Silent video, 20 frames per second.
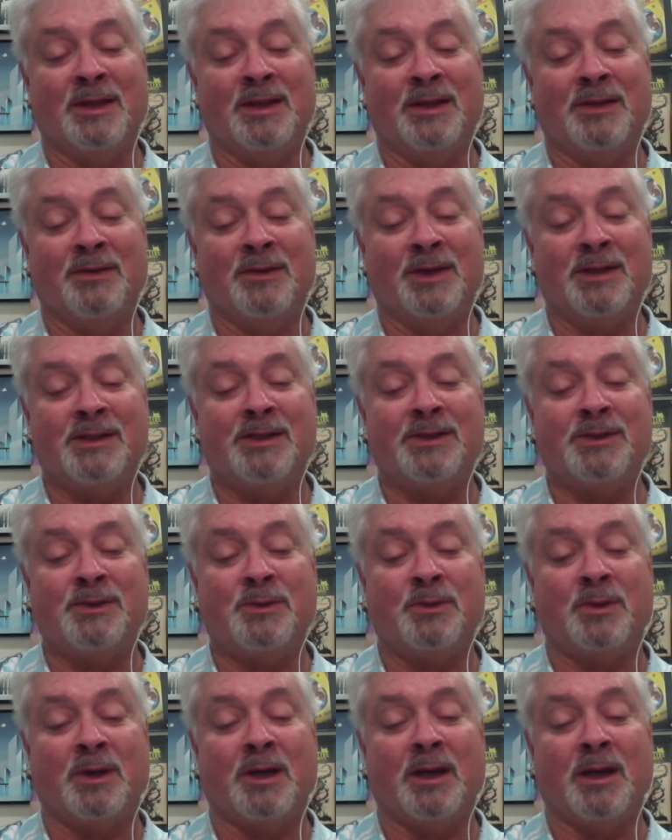this is
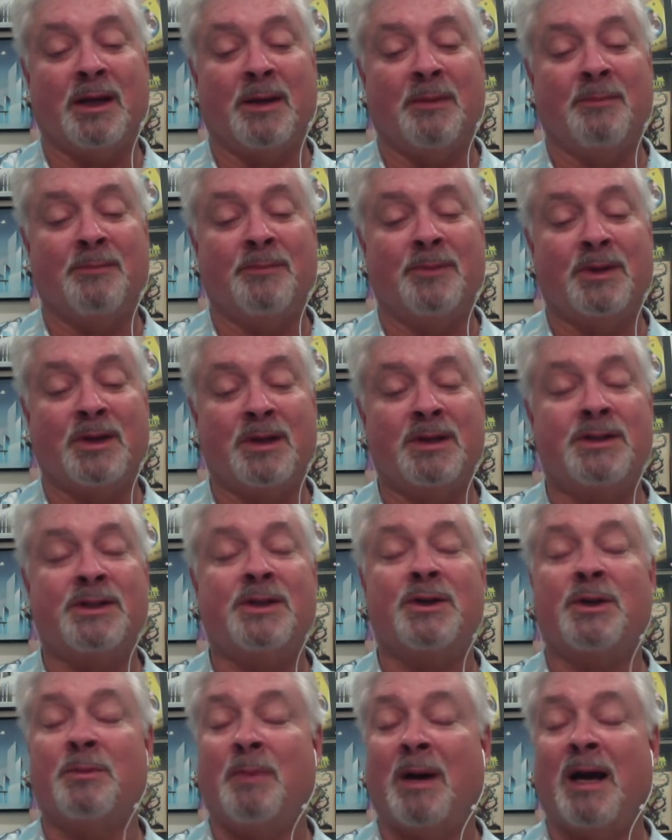
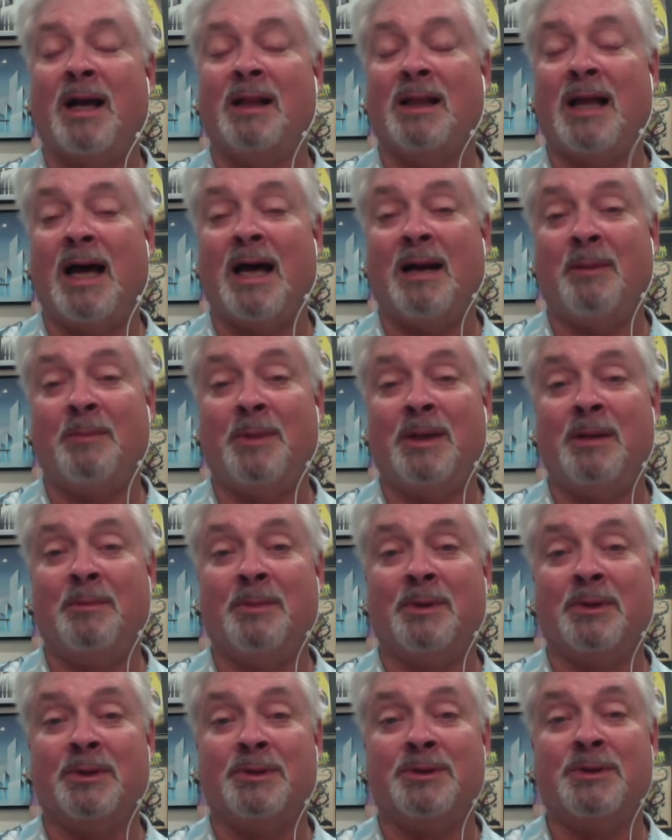considered by a lot of
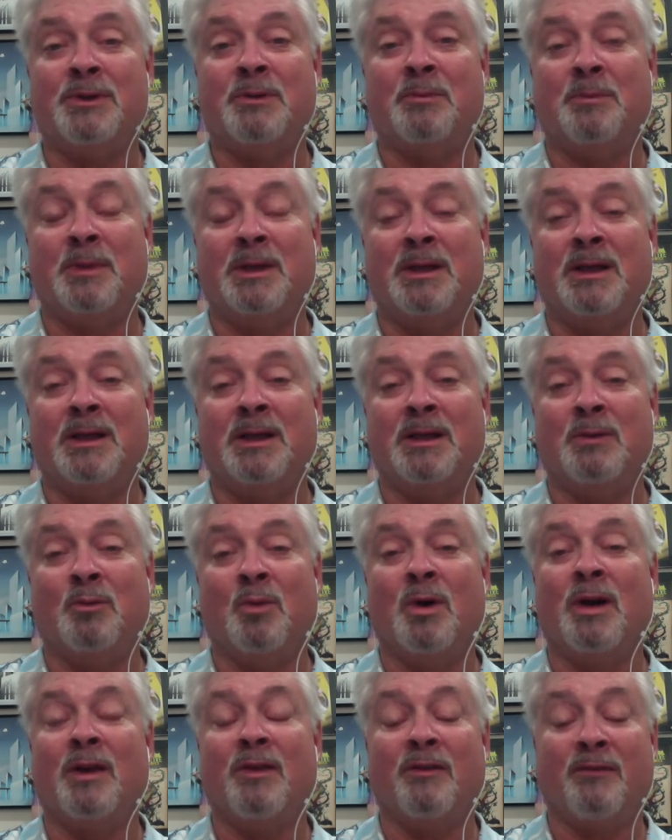people to be
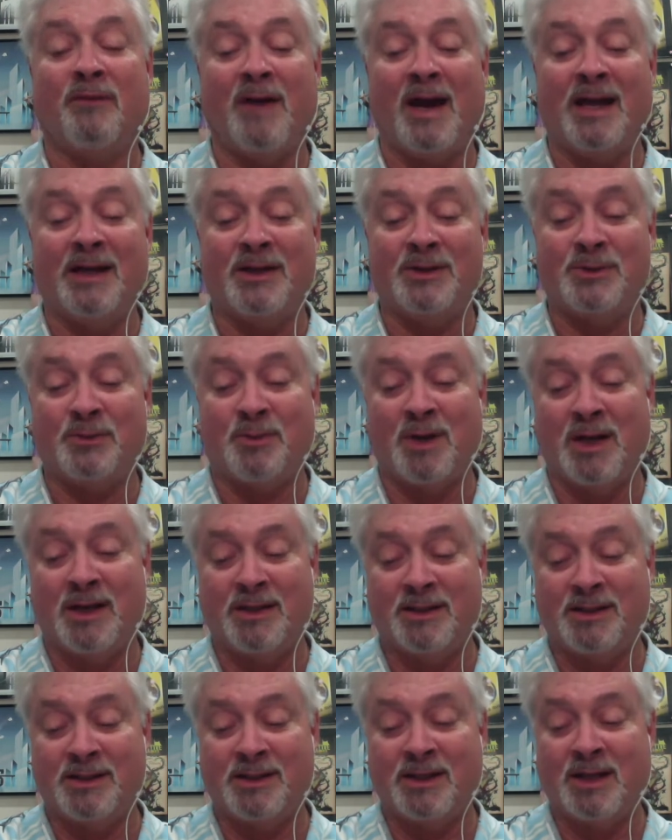one of the finest
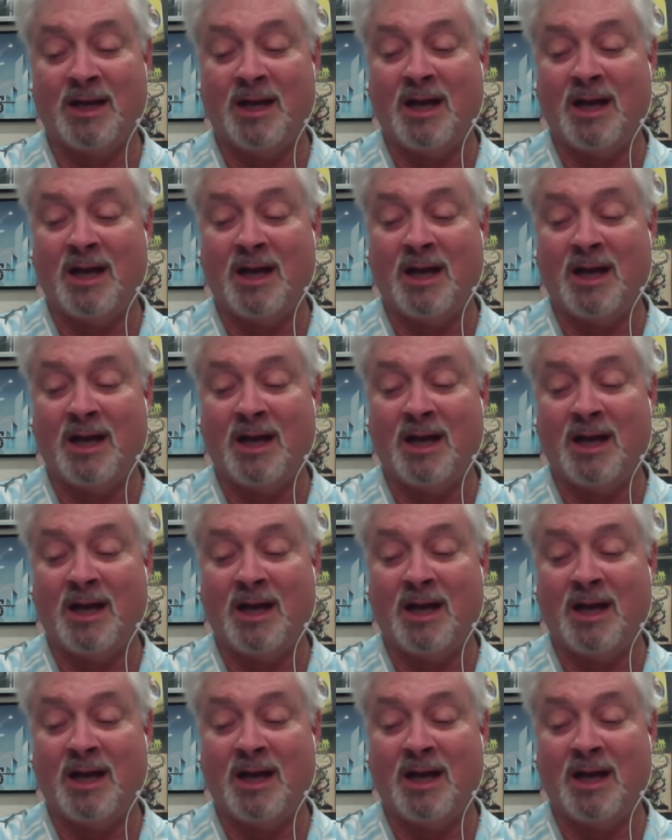runs